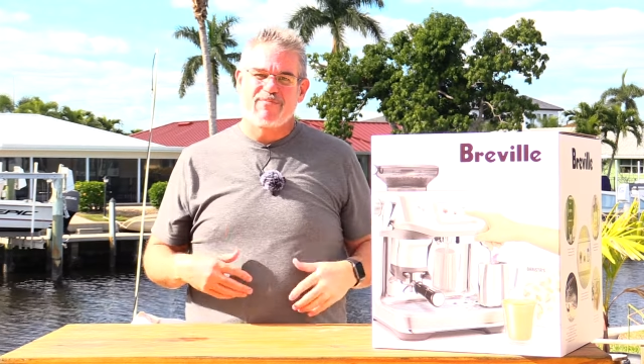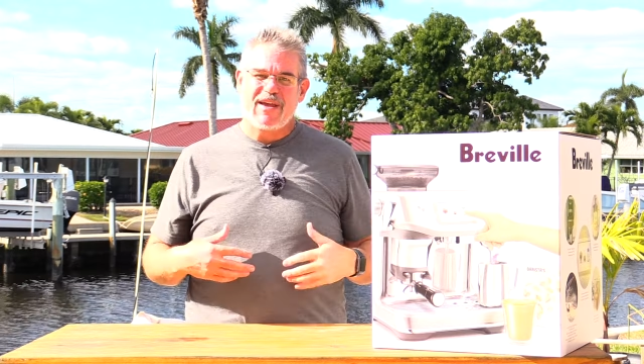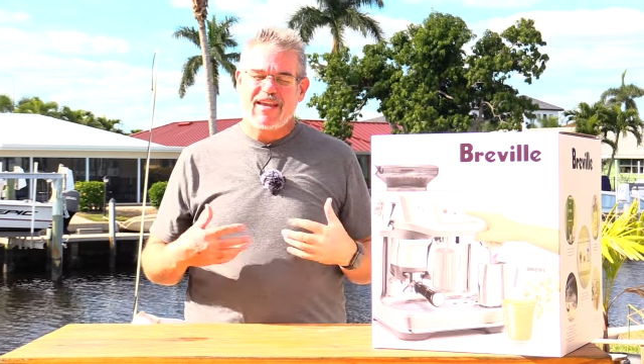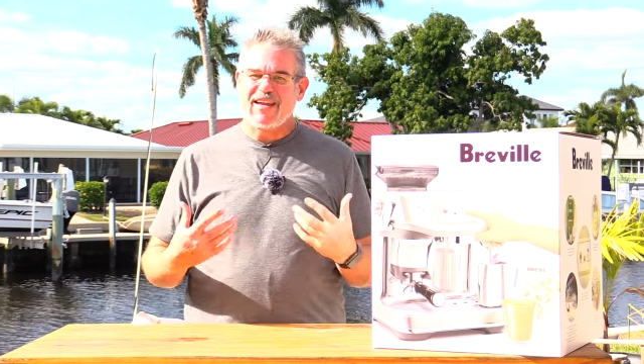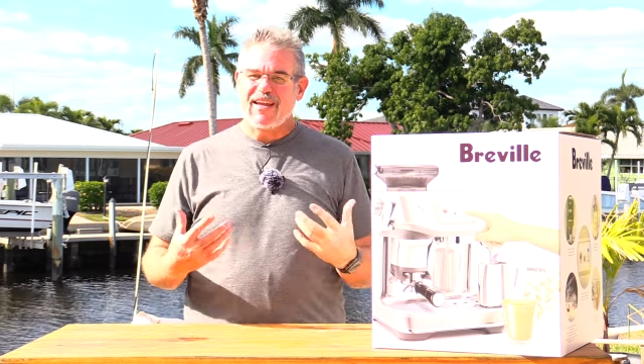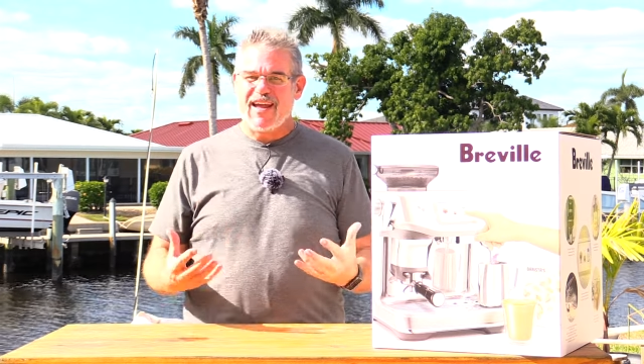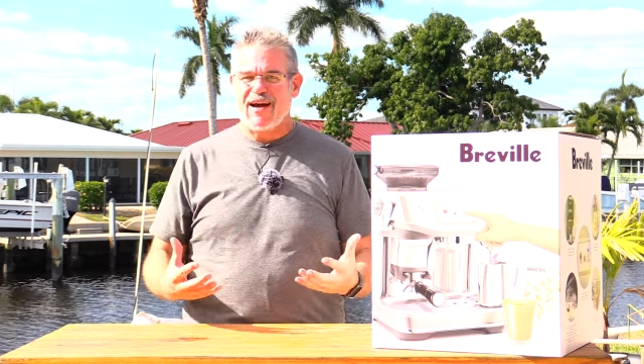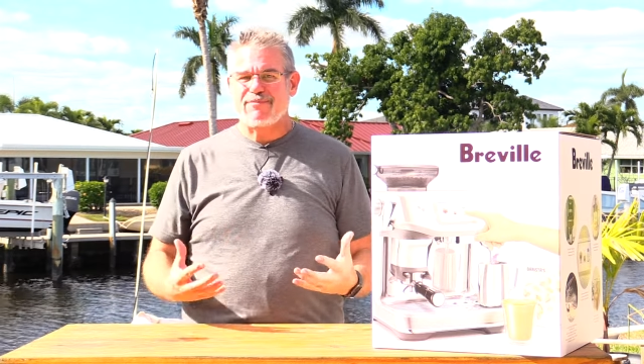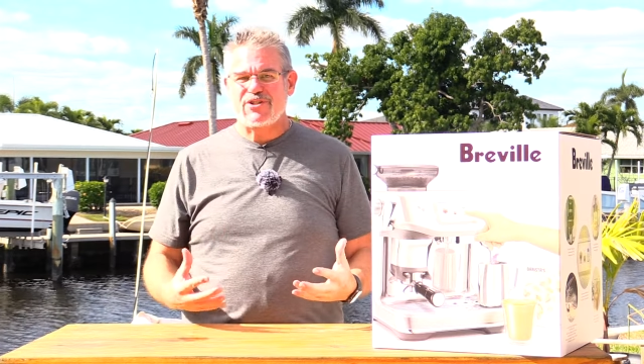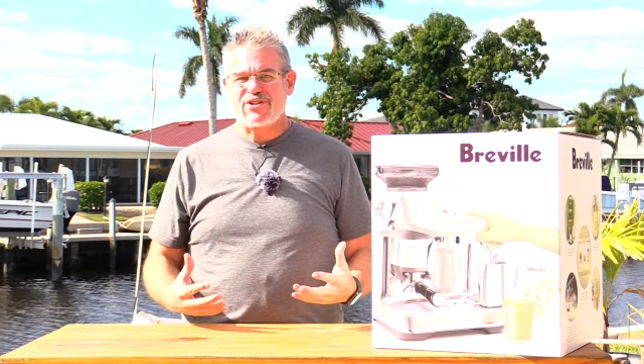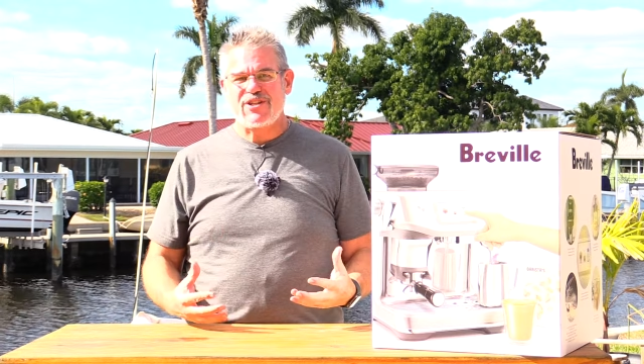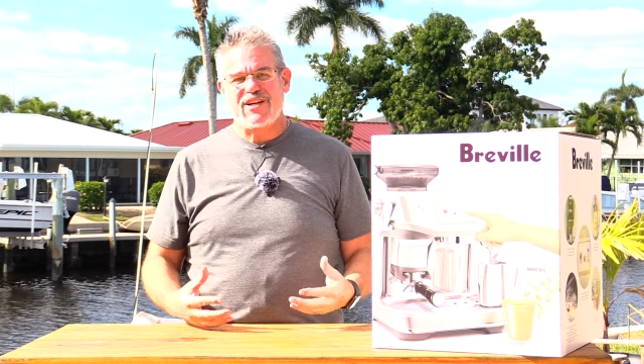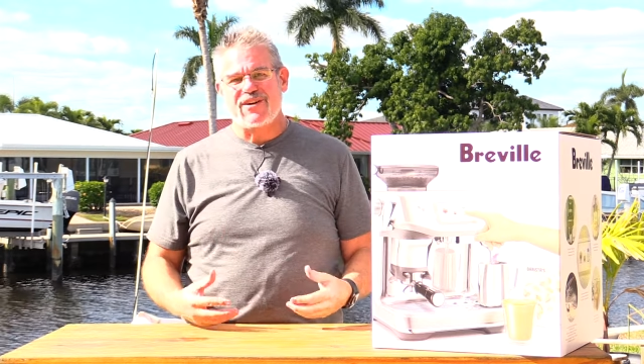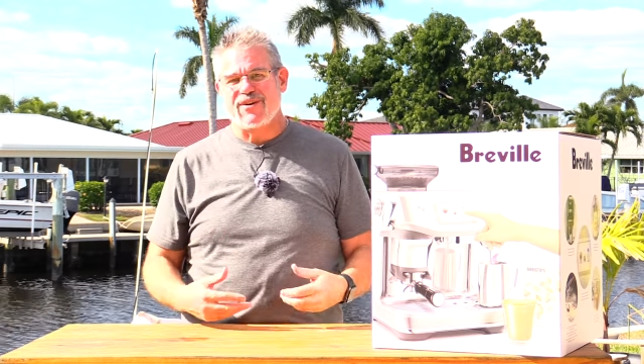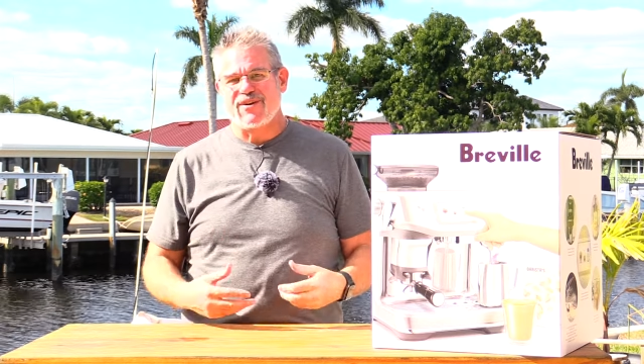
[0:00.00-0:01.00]
making
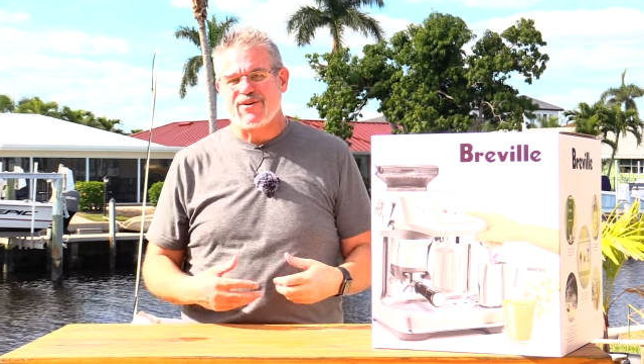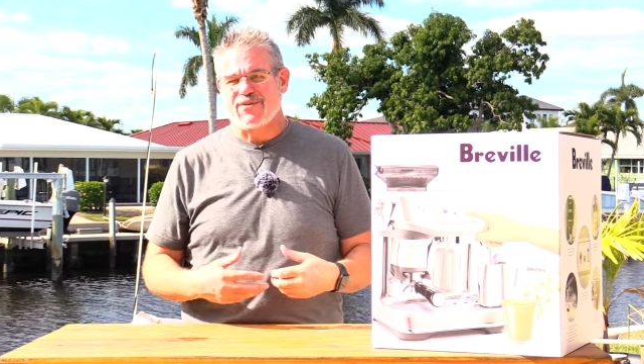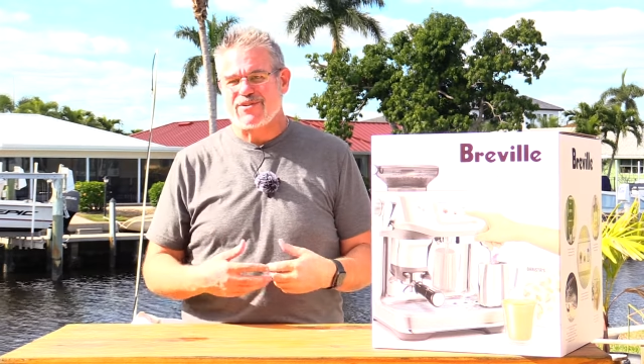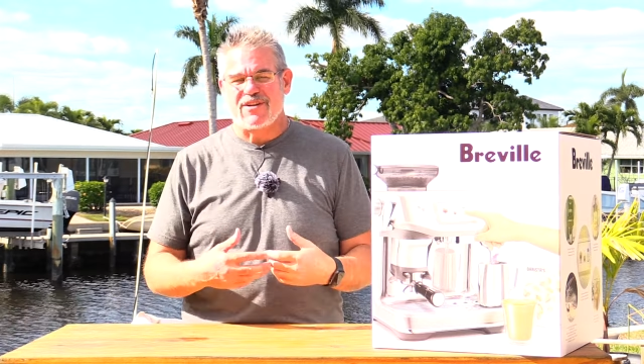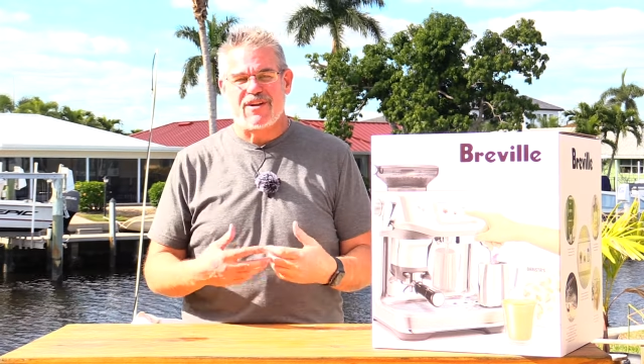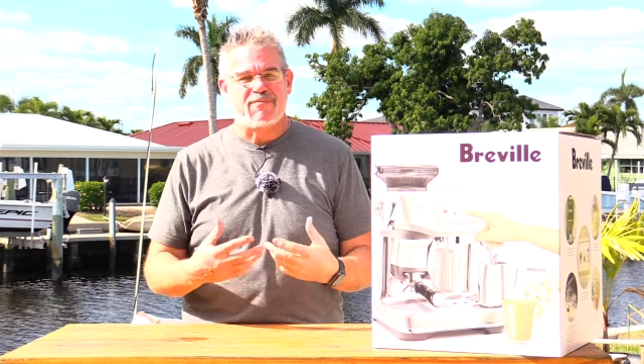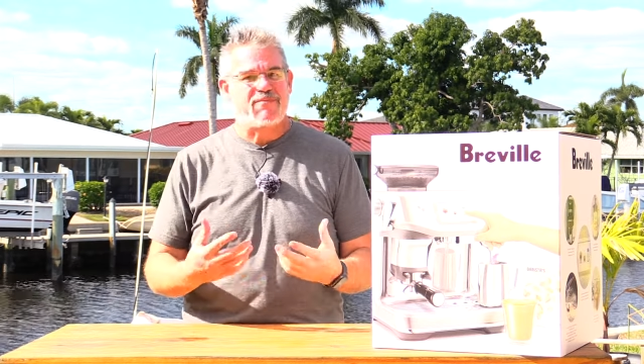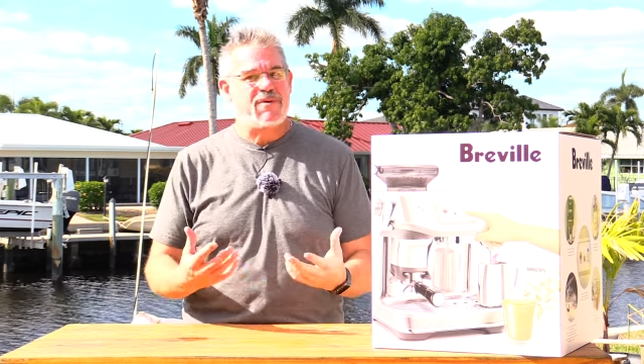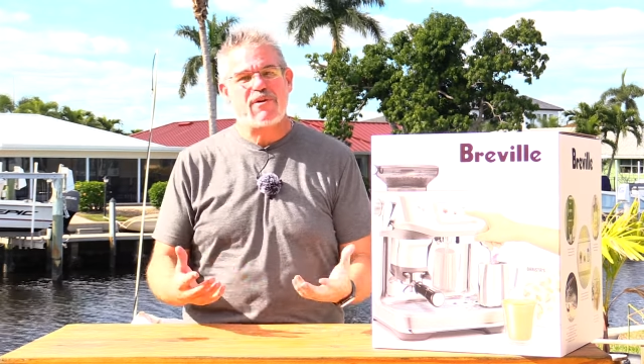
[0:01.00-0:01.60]
cappuccinos and